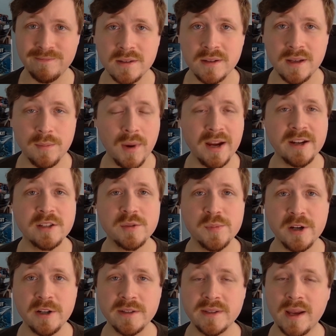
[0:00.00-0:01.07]
In my
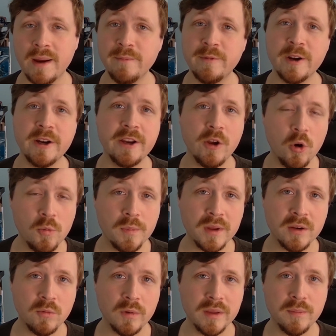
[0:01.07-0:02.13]
experience, I'm very
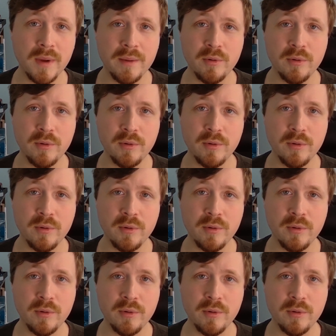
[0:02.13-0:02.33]
open with my